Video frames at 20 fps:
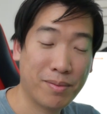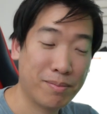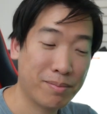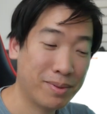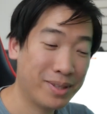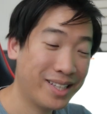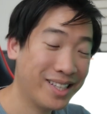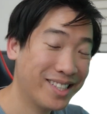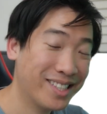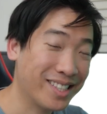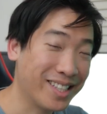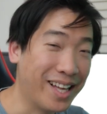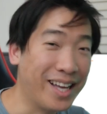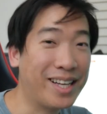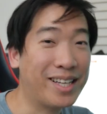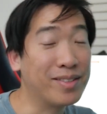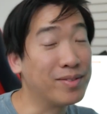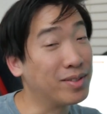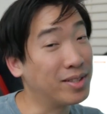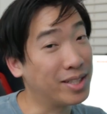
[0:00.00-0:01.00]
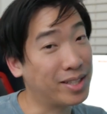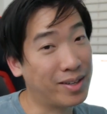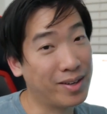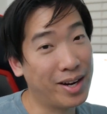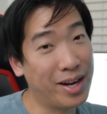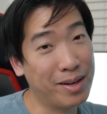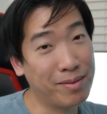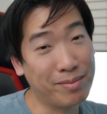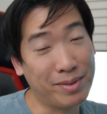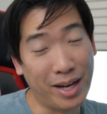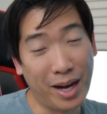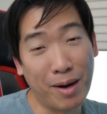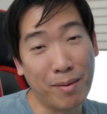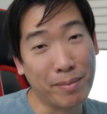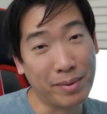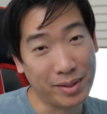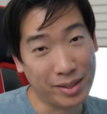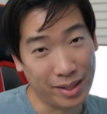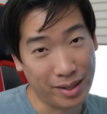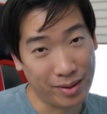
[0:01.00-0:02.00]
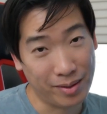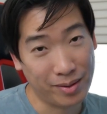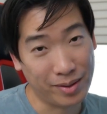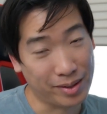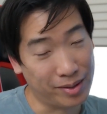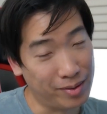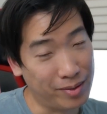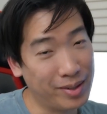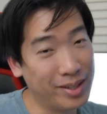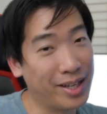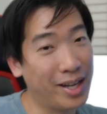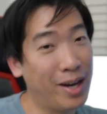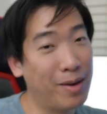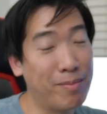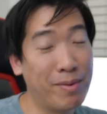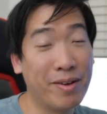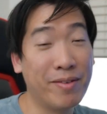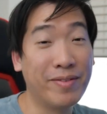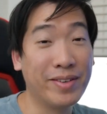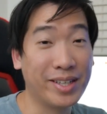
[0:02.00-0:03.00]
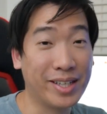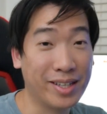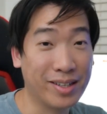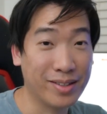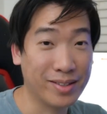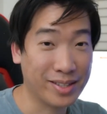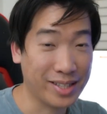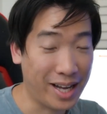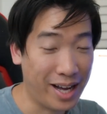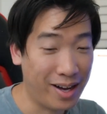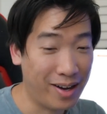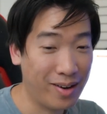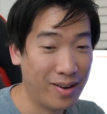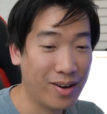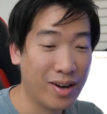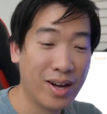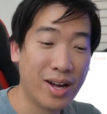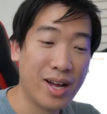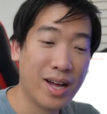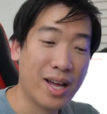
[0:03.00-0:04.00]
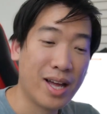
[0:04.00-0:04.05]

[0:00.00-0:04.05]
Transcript: Please like and subscribe down below. It'll really help my videos out.